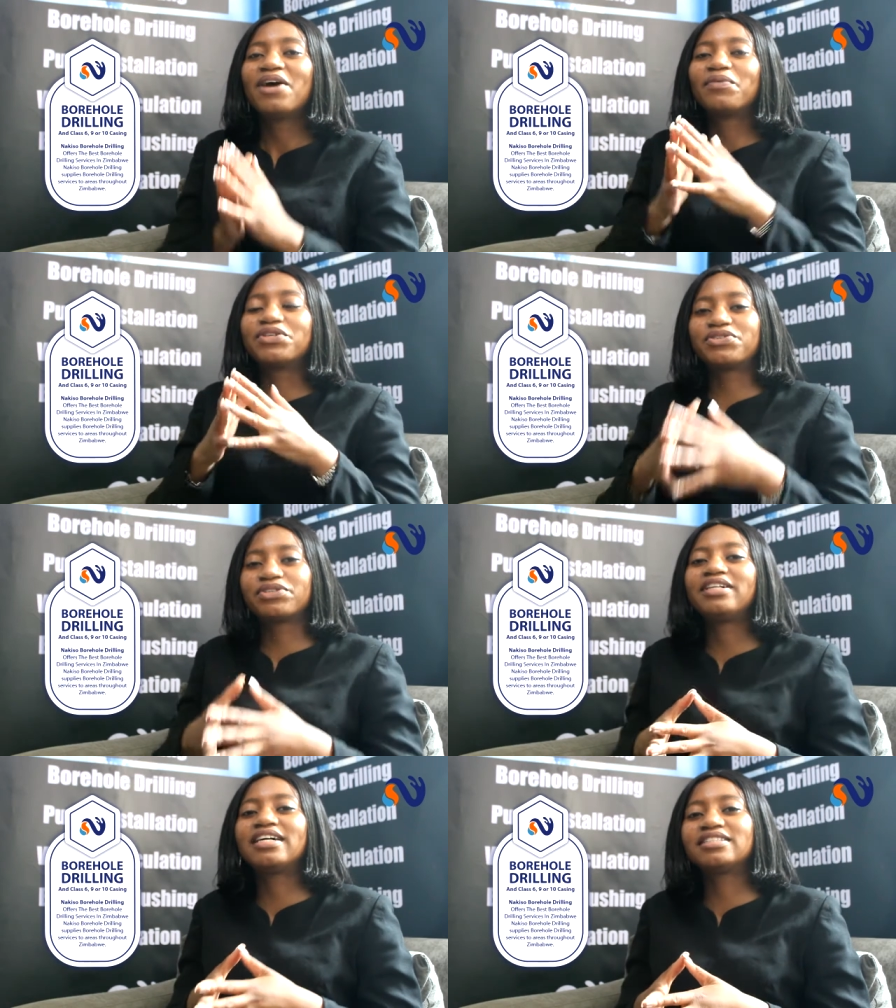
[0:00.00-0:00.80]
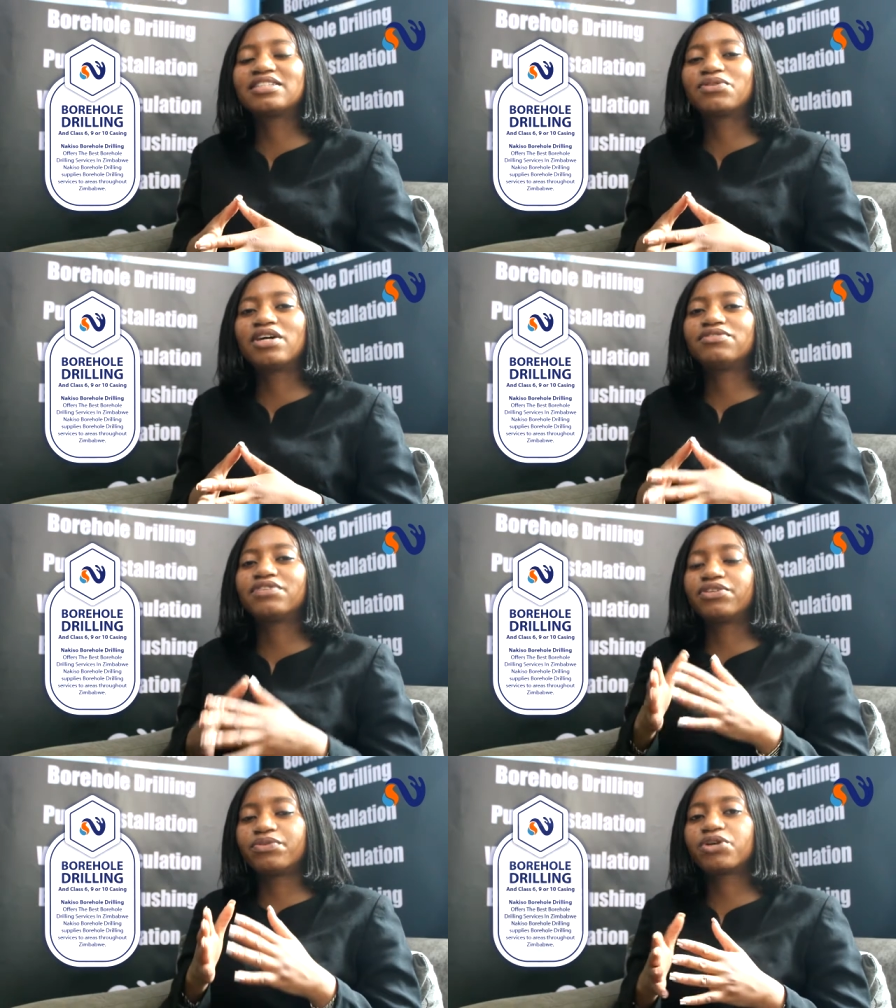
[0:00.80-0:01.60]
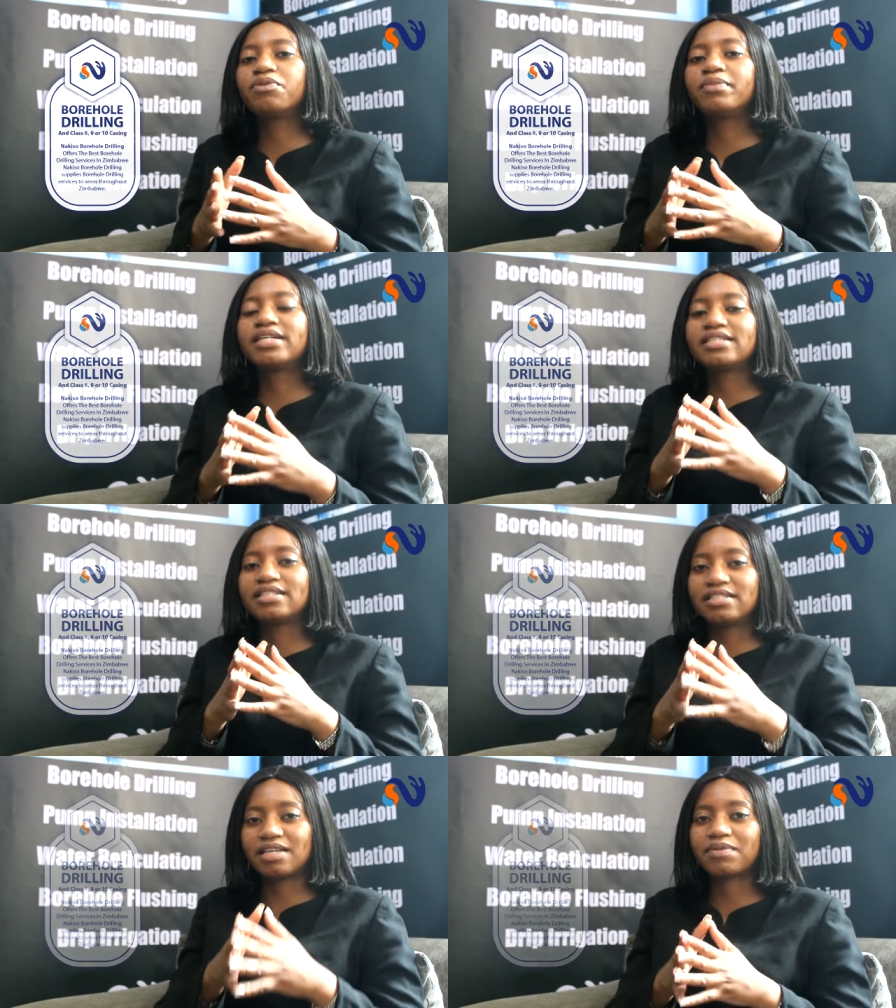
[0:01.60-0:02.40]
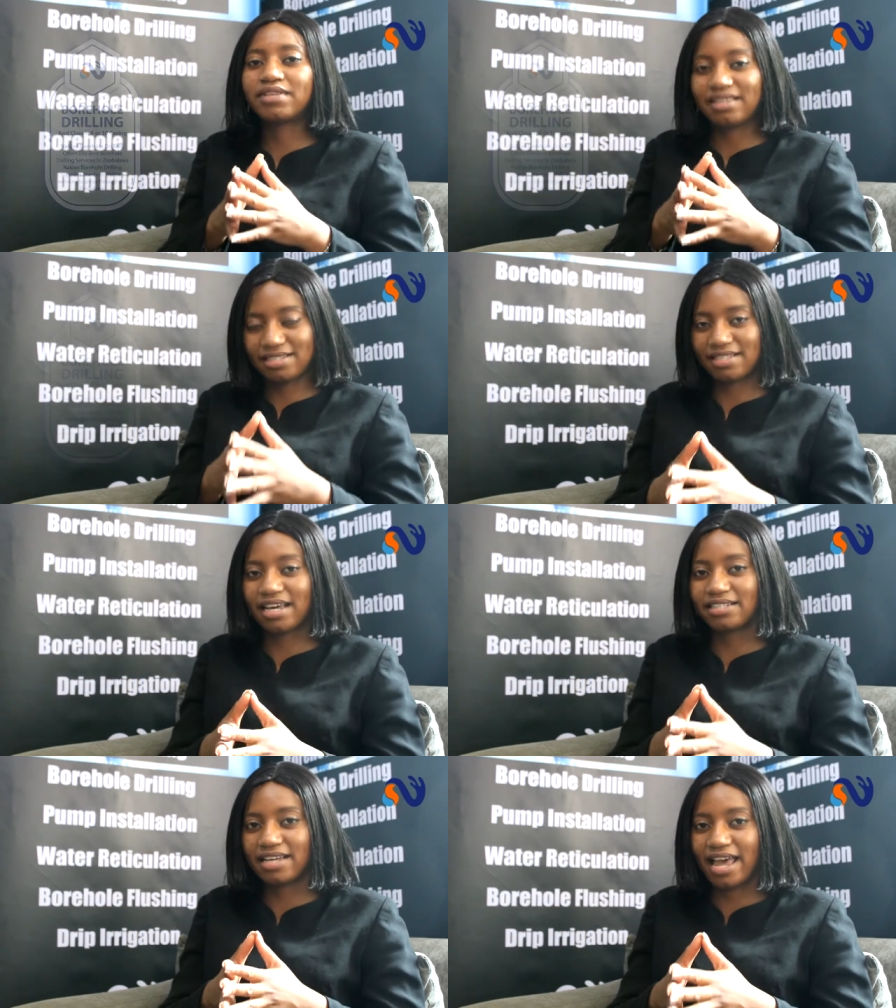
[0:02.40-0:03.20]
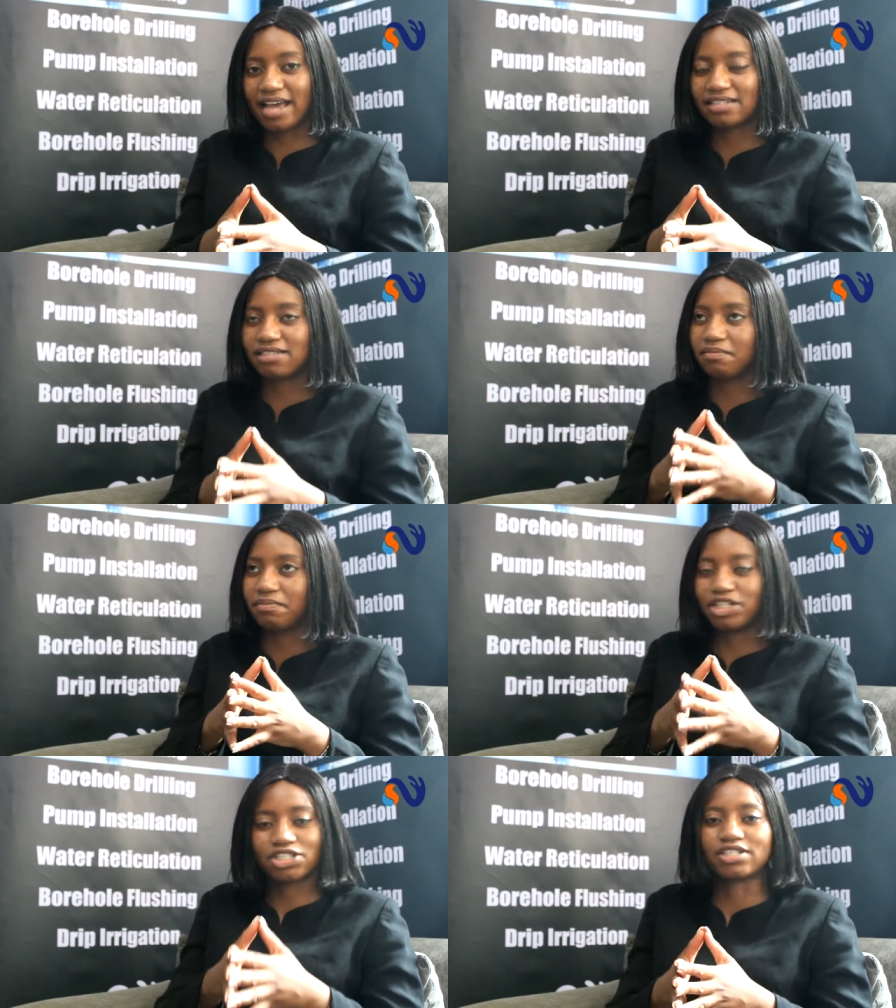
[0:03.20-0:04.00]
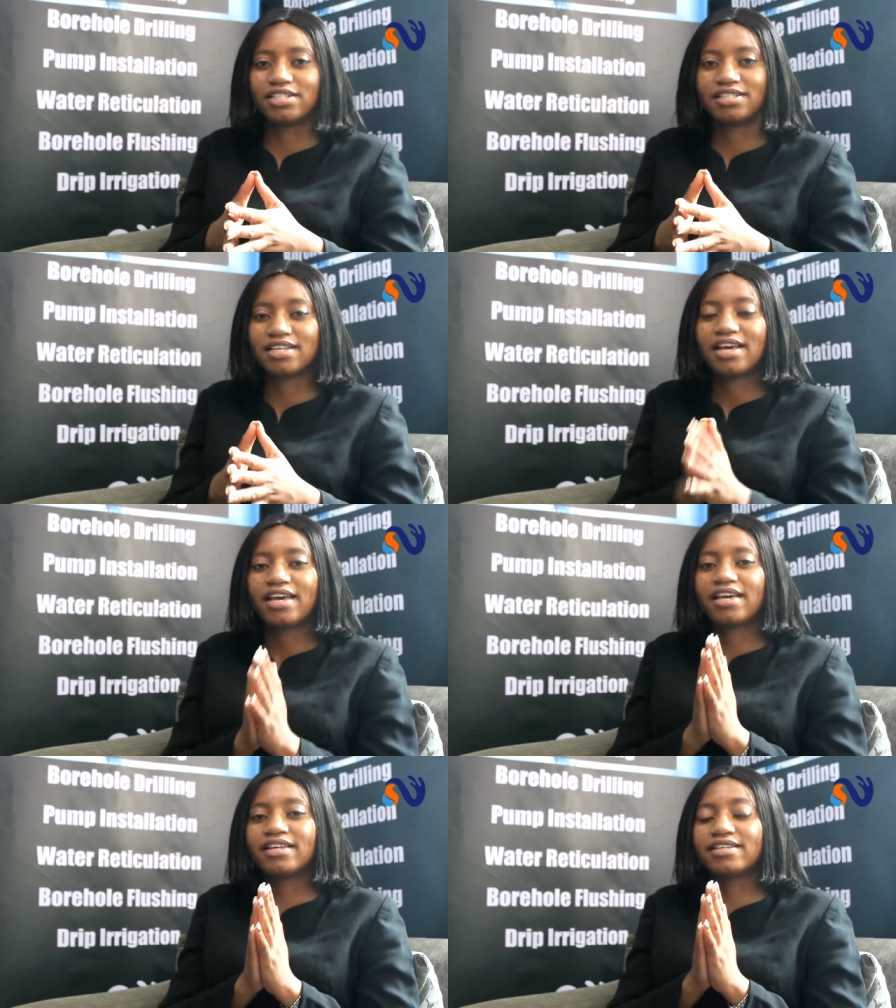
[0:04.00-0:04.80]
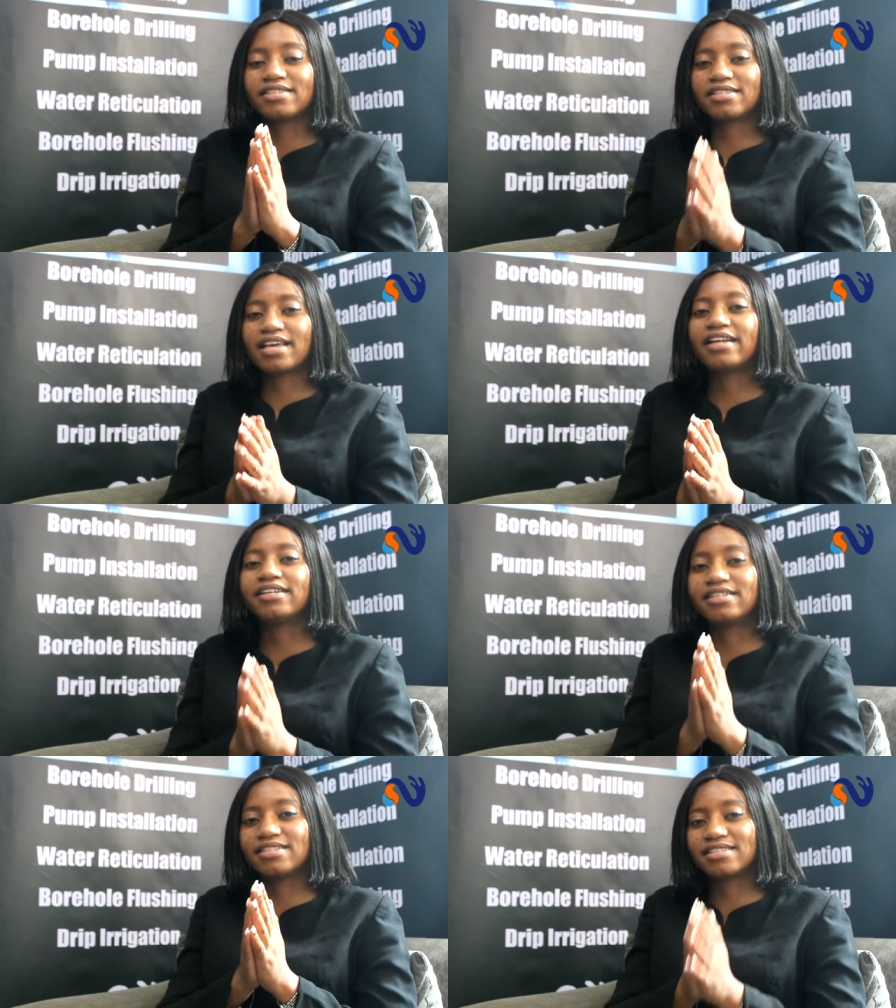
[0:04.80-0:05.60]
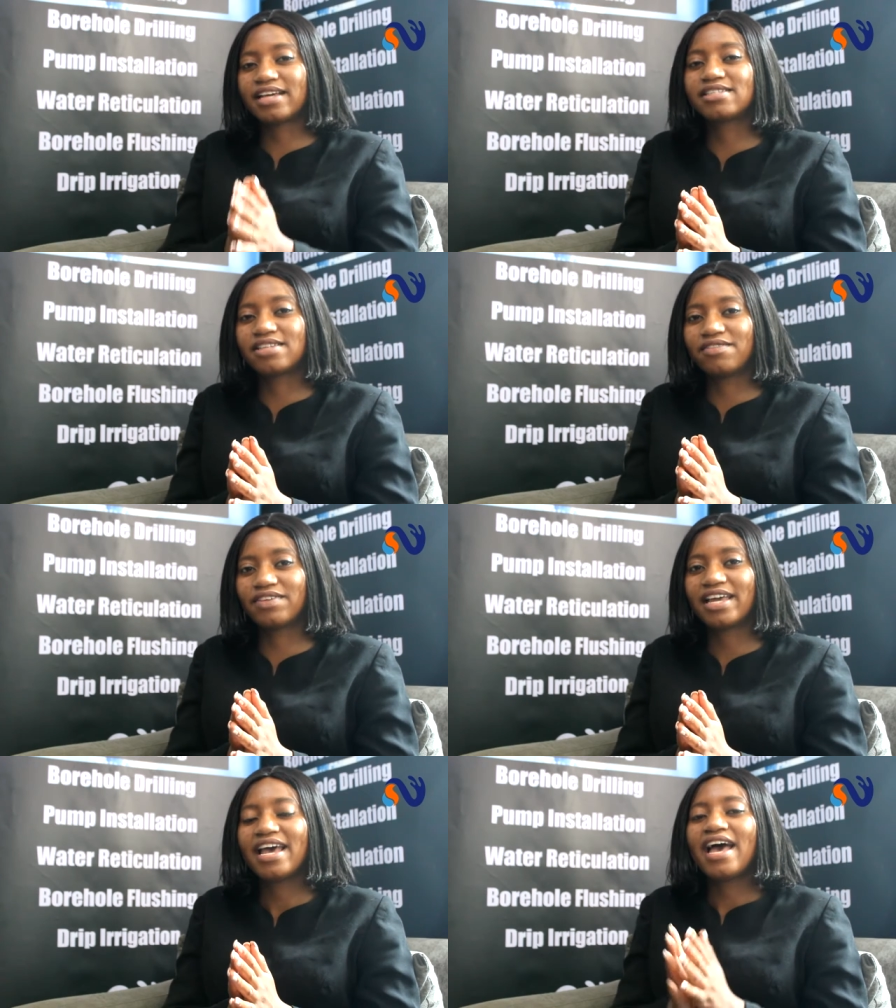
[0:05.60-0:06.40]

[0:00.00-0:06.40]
we drill underground for the recommended depth that the siter had mentioned in his scan, in his site survey,